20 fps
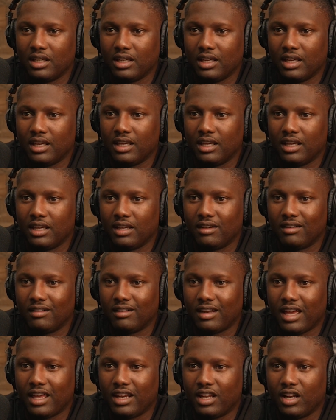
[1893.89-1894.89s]
And
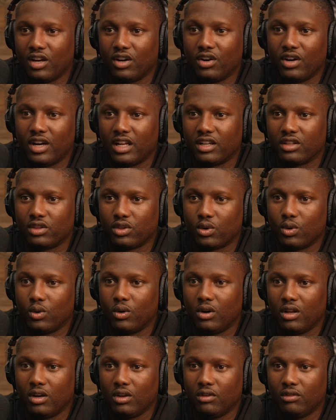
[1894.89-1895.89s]
I had to learn how to throw
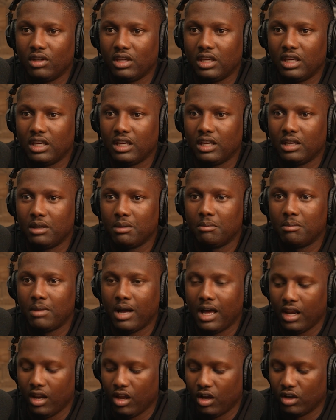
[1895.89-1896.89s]
all over again.
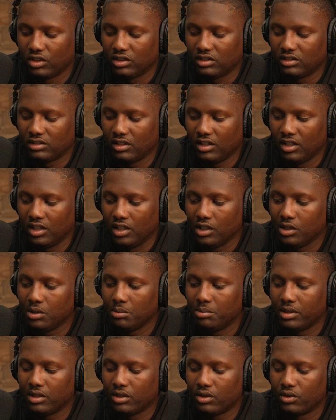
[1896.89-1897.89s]
I lost a little
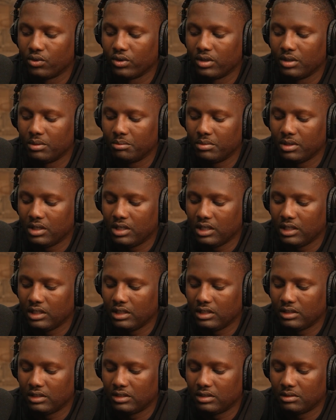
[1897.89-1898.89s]
bit of grip
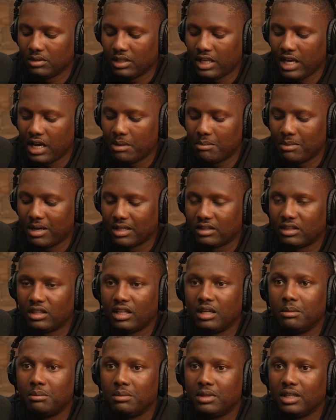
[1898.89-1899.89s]
because now my
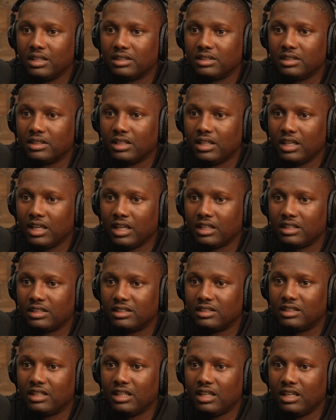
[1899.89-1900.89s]
thumb doesn't
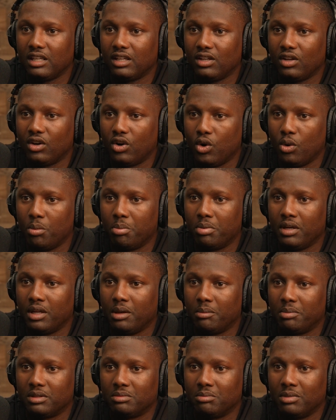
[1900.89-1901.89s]
extend or open
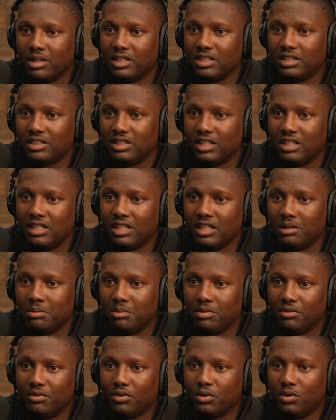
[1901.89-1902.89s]
up as much as it did
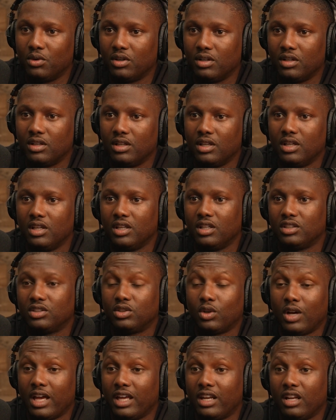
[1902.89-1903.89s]
before.
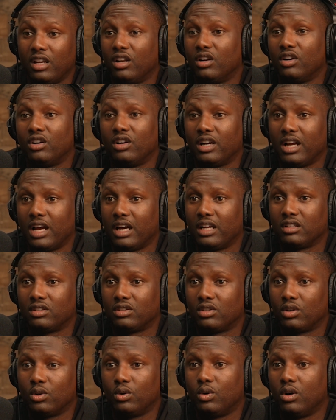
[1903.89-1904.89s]
So I had to learn how to
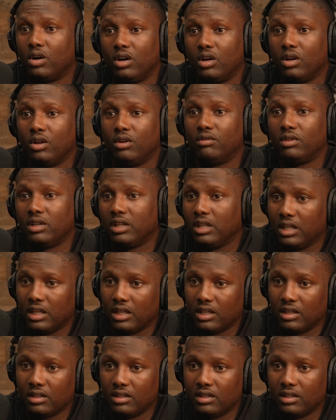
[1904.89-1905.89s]
throw all over again.